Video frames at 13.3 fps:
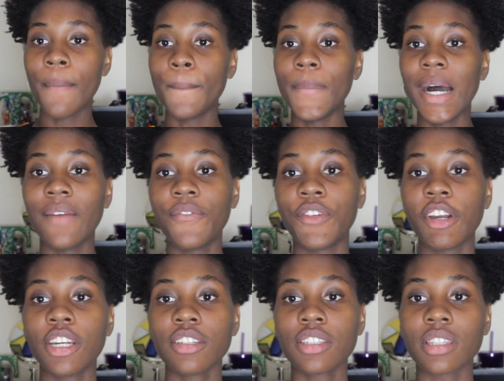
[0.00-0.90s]
My
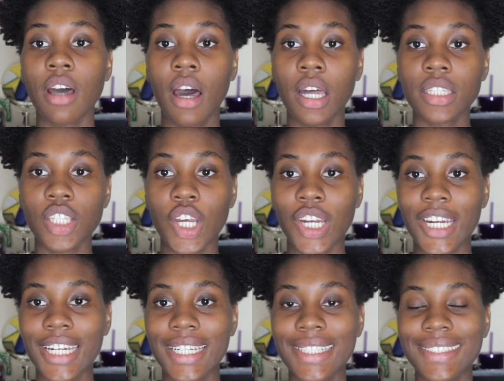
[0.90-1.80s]
first thoughts
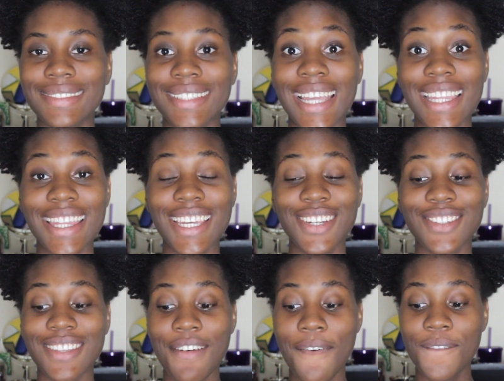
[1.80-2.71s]
are that
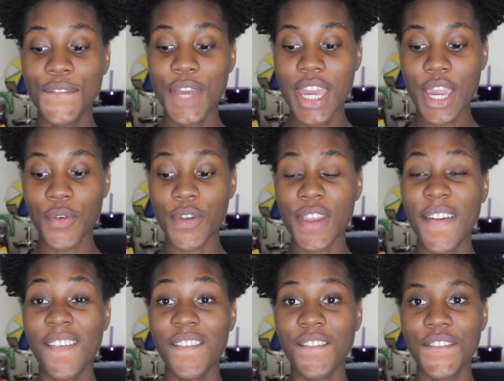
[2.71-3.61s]
there's a
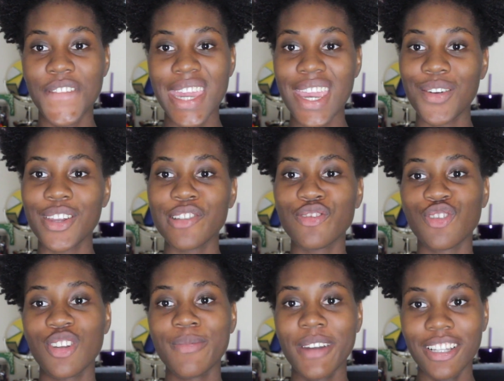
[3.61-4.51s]
very, very
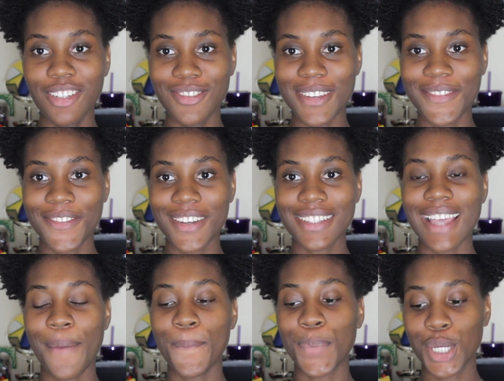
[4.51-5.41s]
extreme color
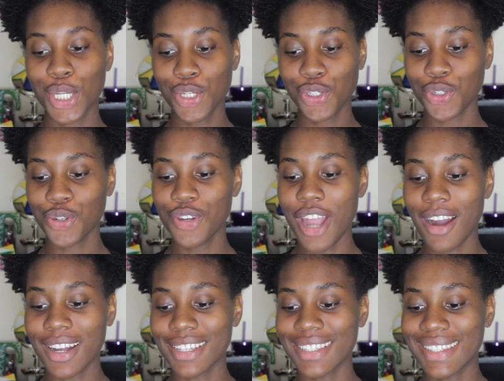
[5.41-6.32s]
difference. I'm pretty sure
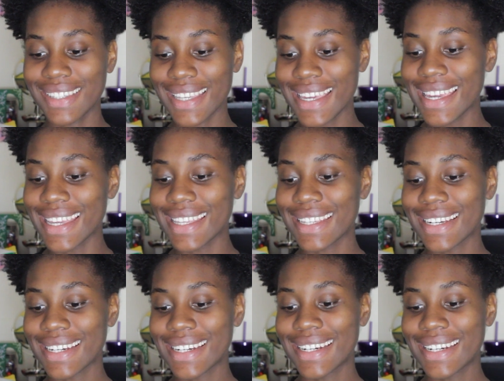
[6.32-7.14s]
y'all could see it